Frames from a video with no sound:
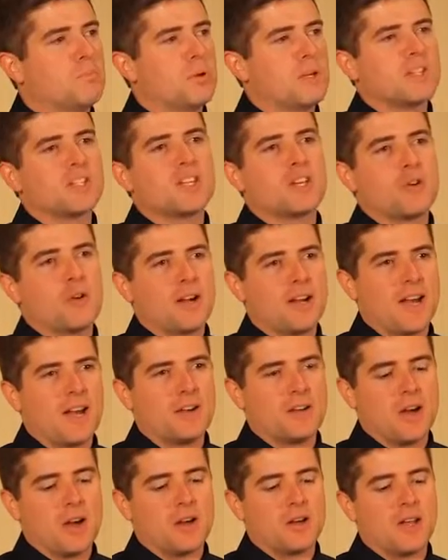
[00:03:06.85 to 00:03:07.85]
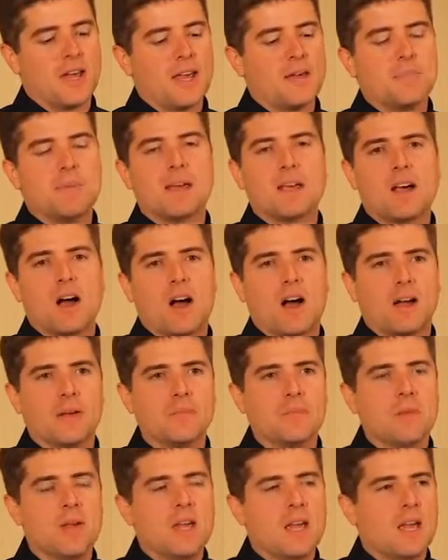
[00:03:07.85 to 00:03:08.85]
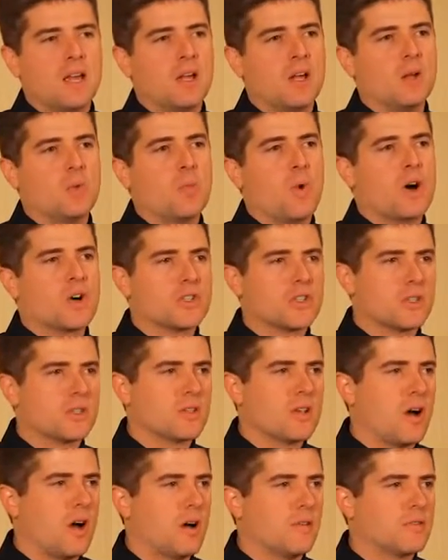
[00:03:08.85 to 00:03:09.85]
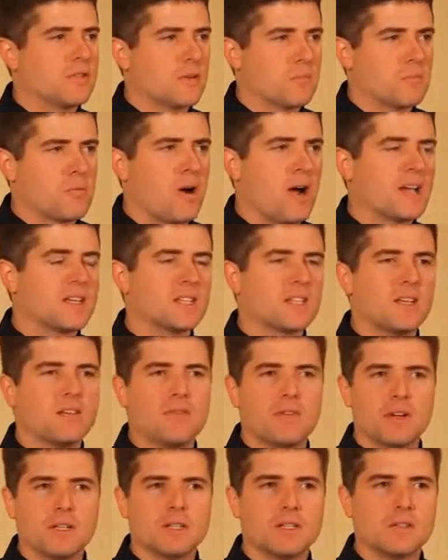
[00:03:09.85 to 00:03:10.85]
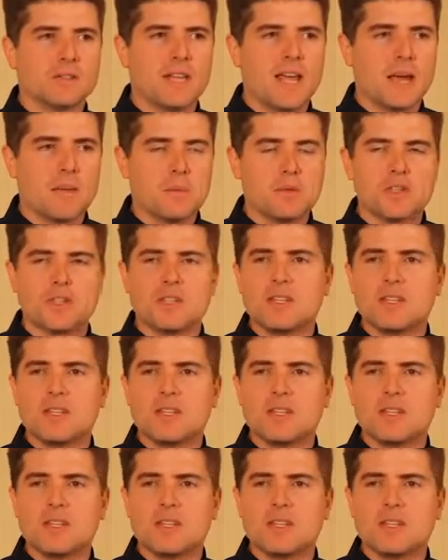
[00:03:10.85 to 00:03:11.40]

put a cigarette out on a pig eye and, and wash this off, surprisingly, very little damage.